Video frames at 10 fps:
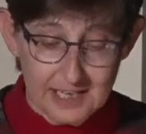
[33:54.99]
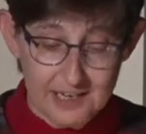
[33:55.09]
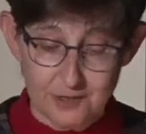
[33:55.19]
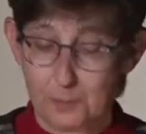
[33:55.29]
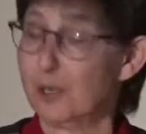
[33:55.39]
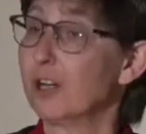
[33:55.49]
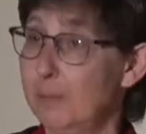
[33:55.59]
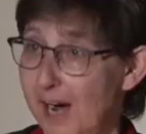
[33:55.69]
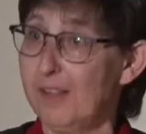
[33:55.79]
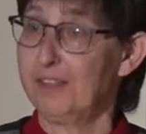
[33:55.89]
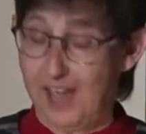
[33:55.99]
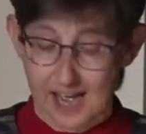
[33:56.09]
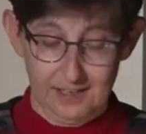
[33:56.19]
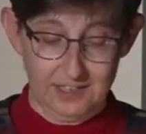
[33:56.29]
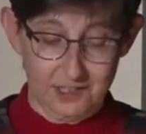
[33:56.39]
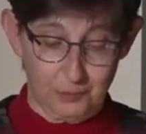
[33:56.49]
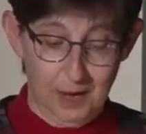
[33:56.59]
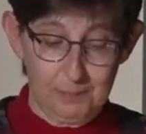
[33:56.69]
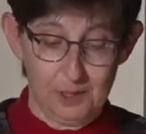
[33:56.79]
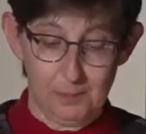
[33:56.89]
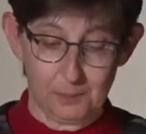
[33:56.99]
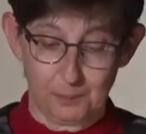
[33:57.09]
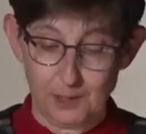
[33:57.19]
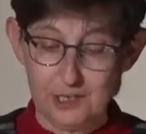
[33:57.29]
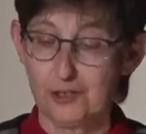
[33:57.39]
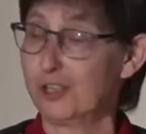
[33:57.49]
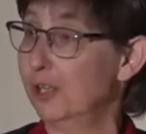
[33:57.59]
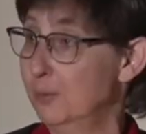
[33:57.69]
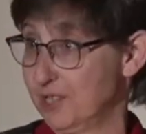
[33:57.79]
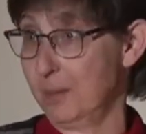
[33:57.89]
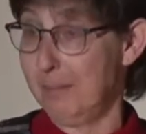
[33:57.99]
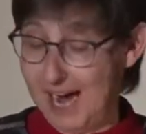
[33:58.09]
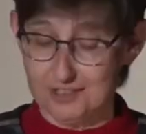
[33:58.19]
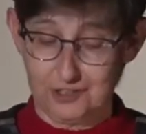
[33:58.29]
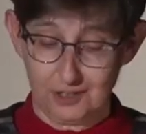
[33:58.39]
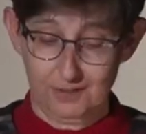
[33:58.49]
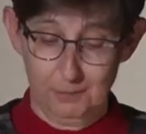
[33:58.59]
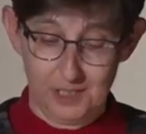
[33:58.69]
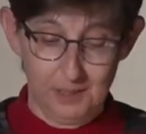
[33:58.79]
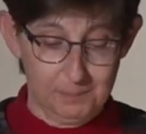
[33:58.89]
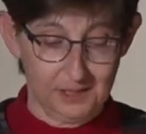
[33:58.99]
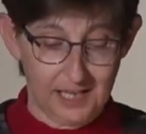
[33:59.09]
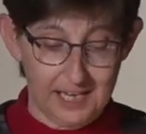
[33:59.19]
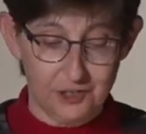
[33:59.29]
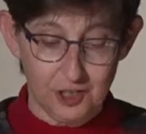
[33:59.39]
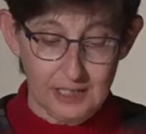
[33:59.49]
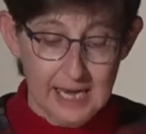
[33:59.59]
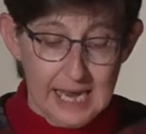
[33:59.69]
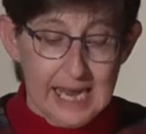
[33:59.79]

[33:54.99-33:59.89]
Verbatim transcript: his book about that disreputable preacher who was a master of manipulation,